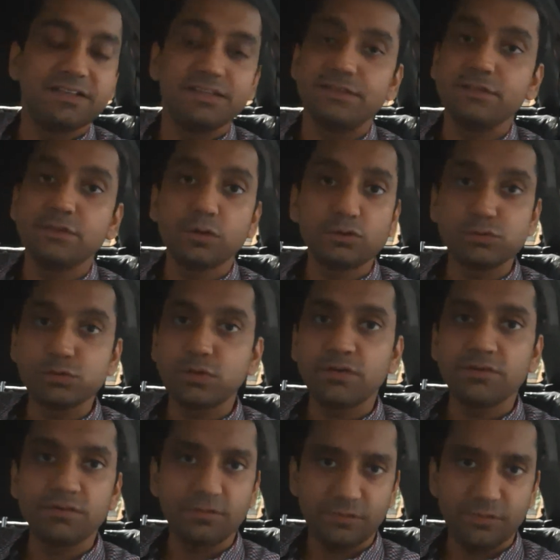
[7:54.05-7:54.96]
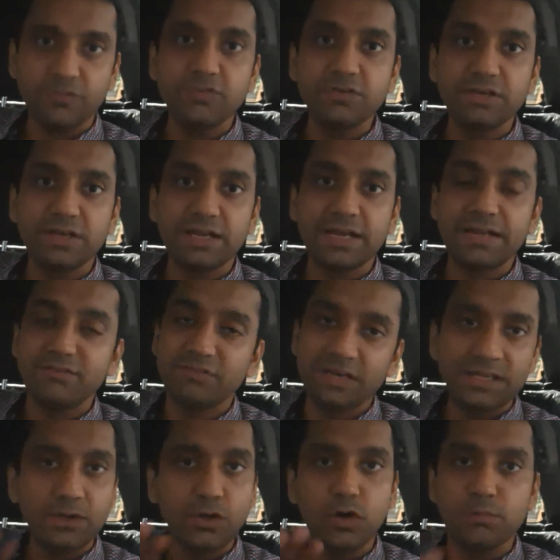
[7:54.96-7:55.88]
This is also a fear, and
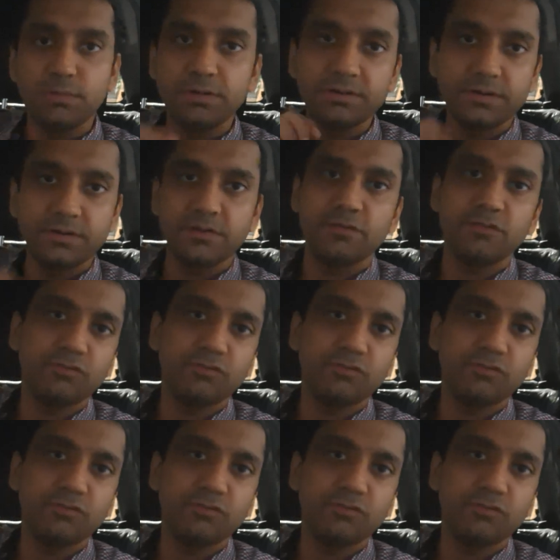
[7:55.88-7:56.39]
many common